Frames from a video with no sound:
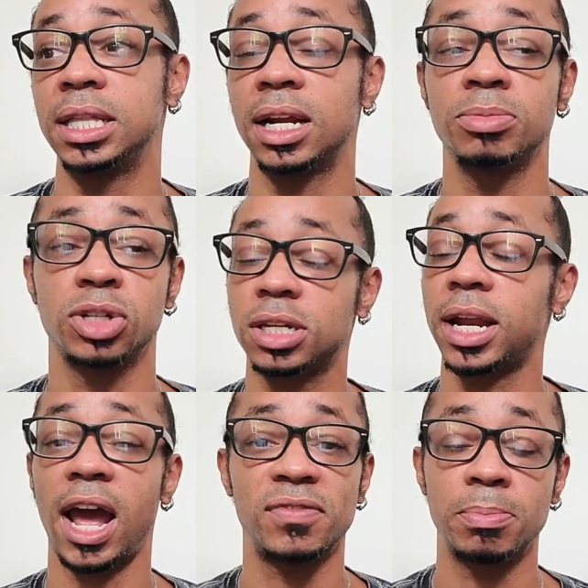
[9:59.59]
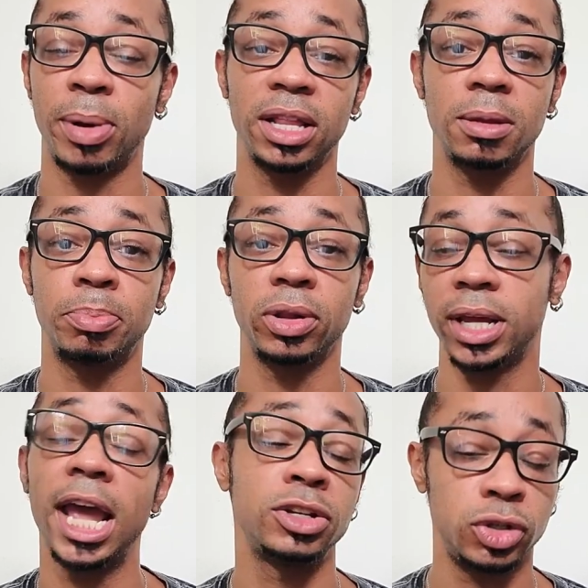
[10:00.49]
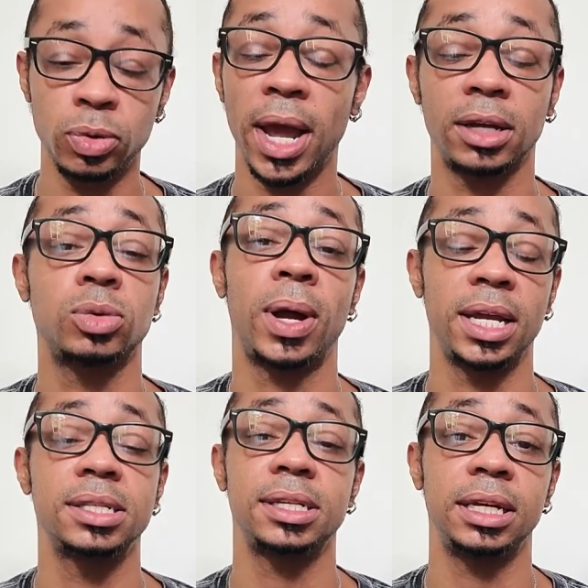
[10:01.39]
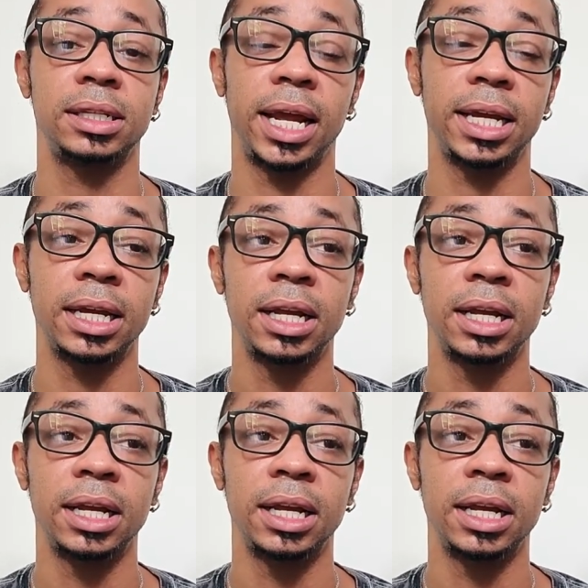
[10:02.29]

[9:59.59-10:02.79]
then I'm going to have to bite the bullet and do X, Y, and Z. Like,